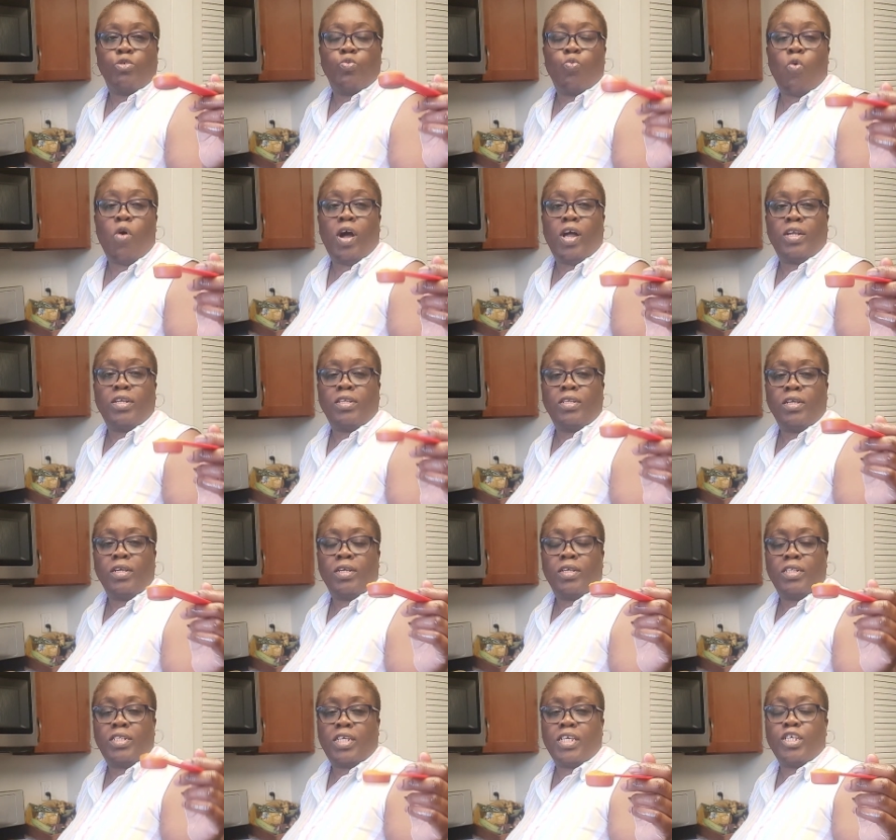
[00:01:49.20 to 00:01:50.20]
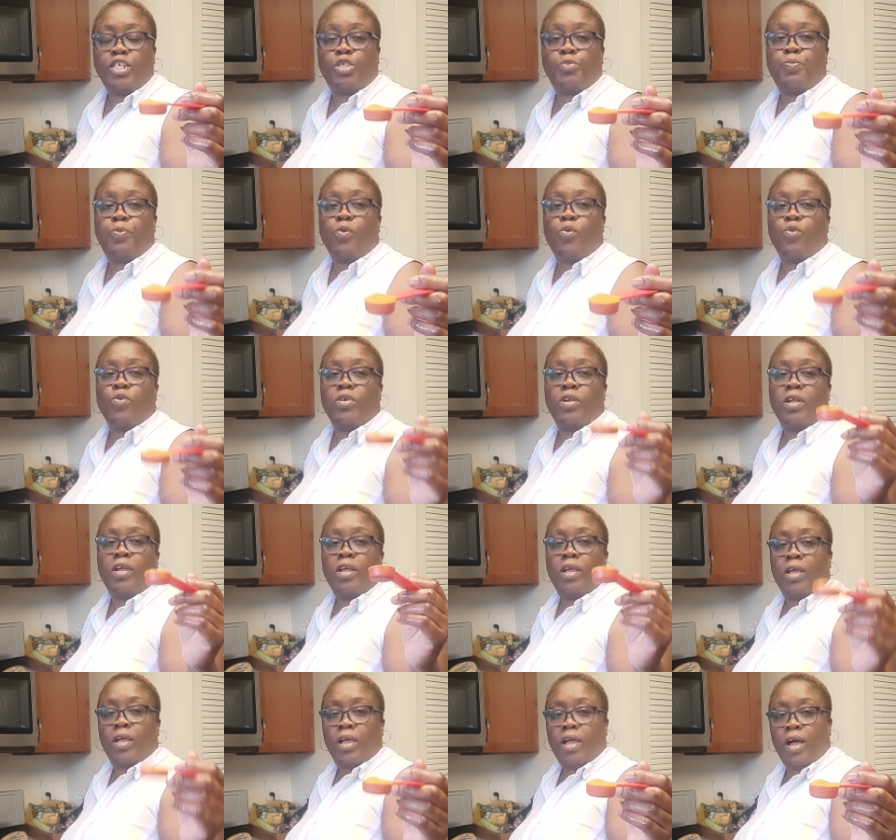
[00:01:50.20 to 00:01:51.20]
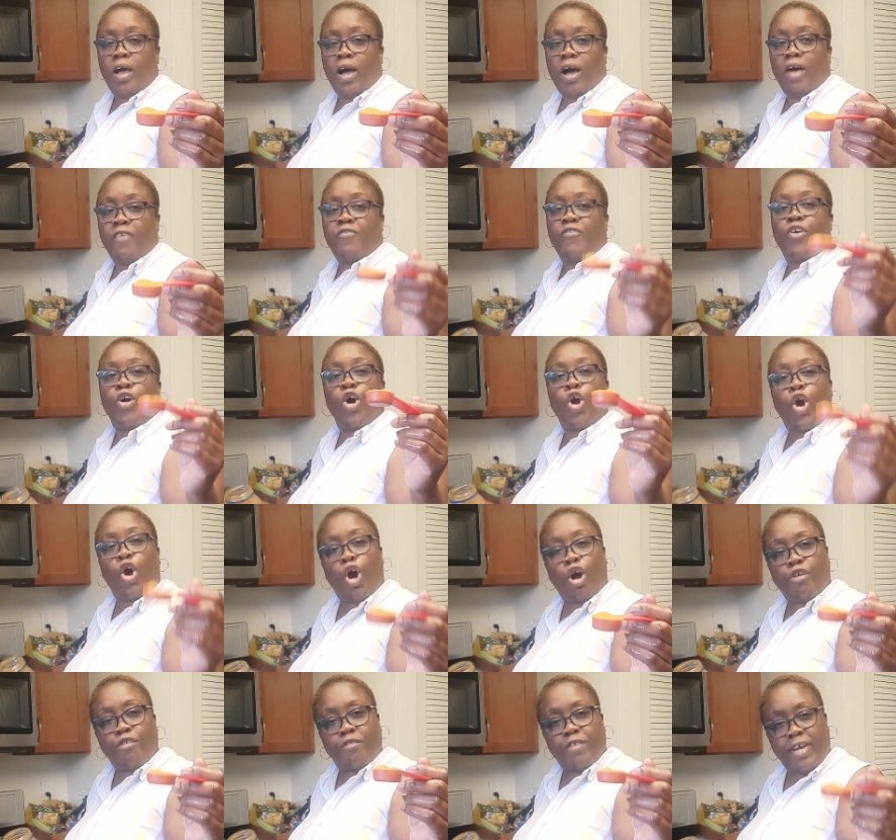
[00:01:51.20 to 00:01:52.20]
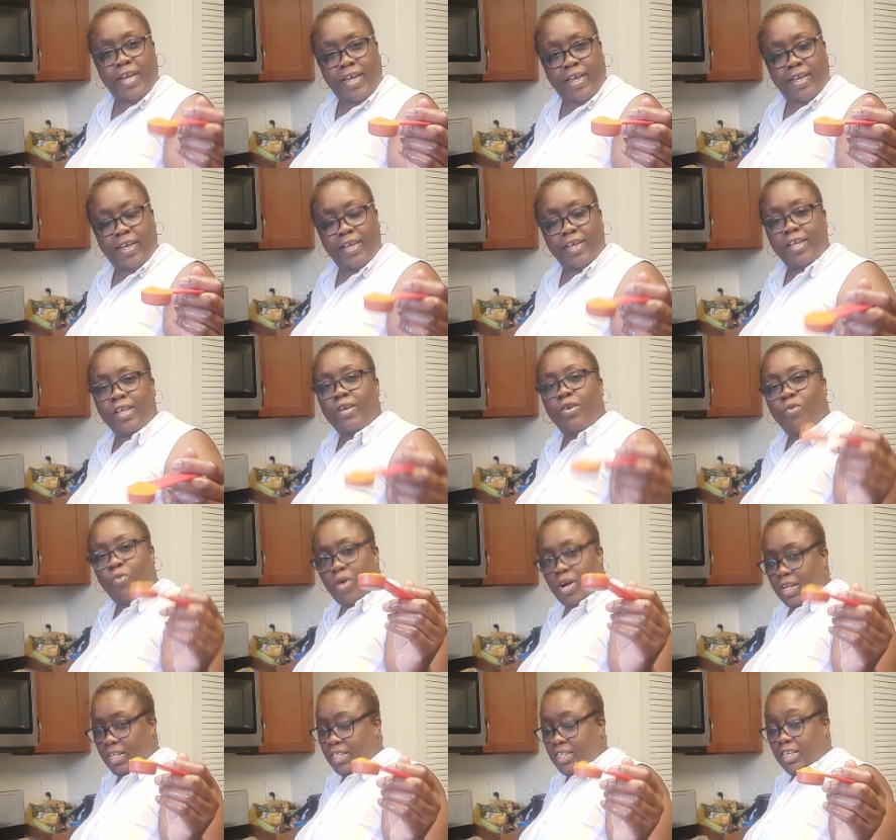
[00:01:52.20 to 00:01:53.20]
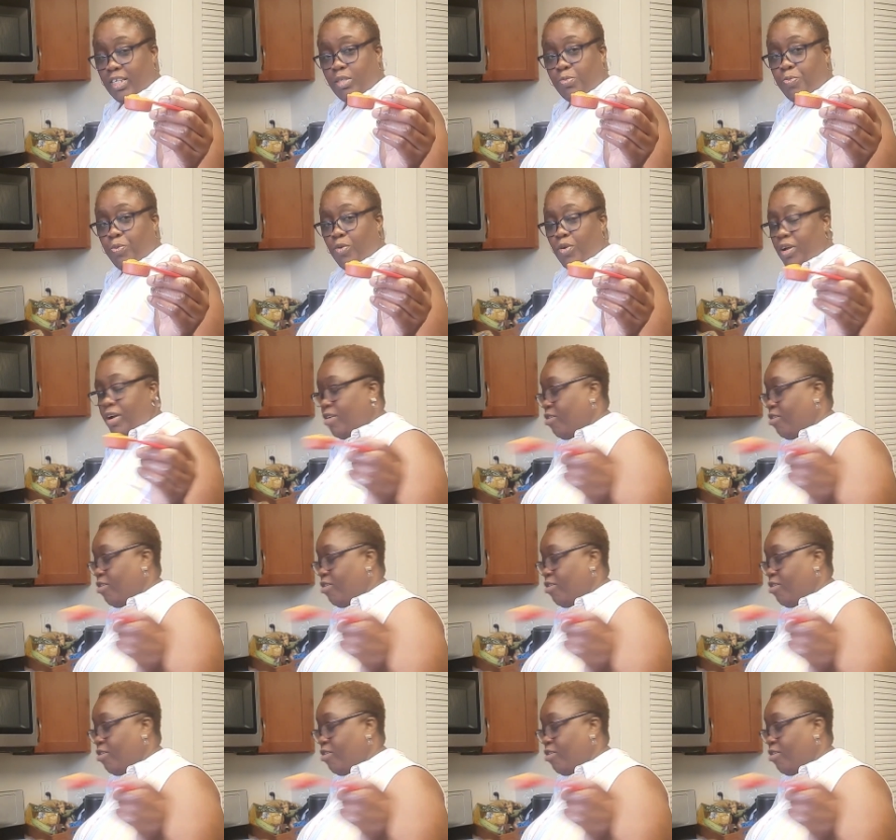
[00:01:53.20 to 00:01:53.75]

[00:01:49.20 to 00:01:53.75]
1 teaspoon of curry. 1 teaspoon of